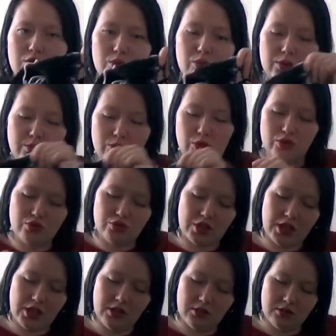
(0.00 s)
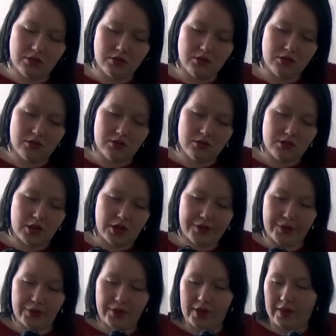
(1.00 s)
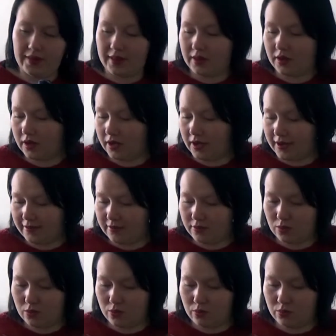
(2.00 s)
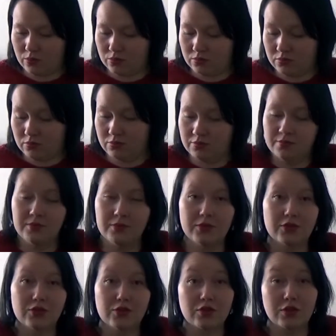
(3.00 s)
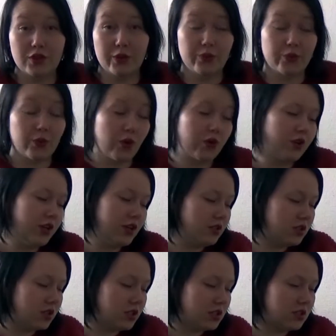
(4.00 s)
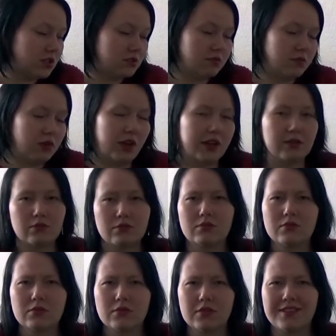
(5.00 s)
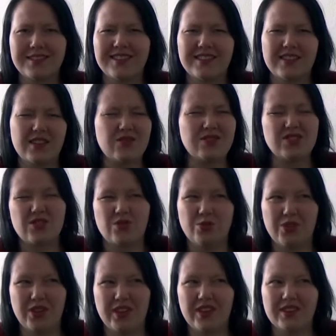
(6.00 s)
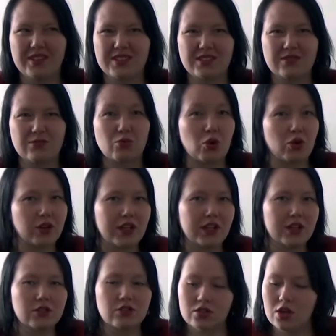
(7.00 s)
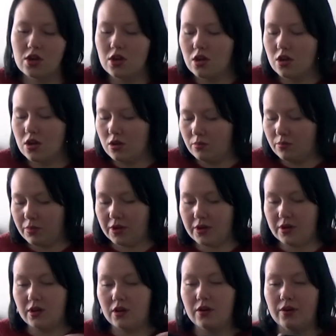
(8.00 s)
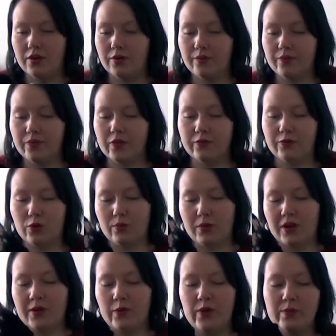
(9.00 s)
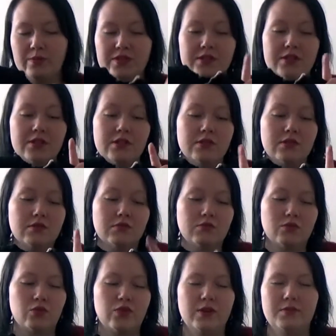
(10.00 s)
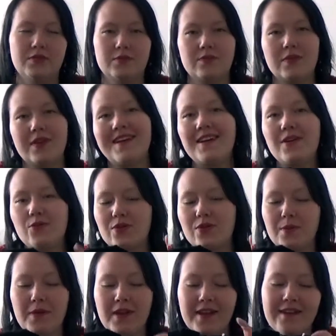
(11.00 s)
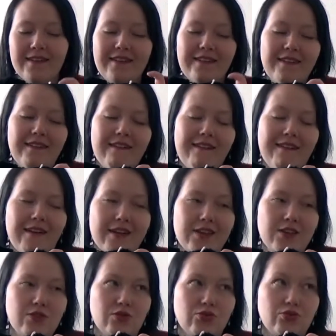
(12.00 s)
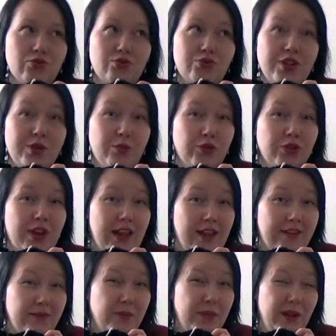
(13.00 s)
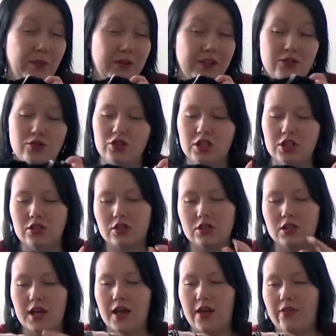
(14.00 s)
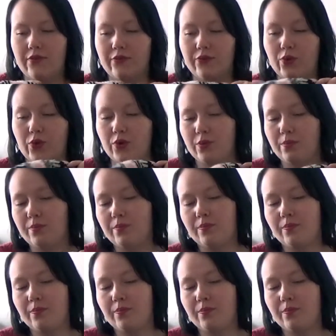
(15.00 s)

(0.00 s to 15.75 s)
know what more to say, other than that I have totally wrong needles. It's like, there is no thing as wrong needles. But for my ribbing, I use 3.5 millimeter needle, and for the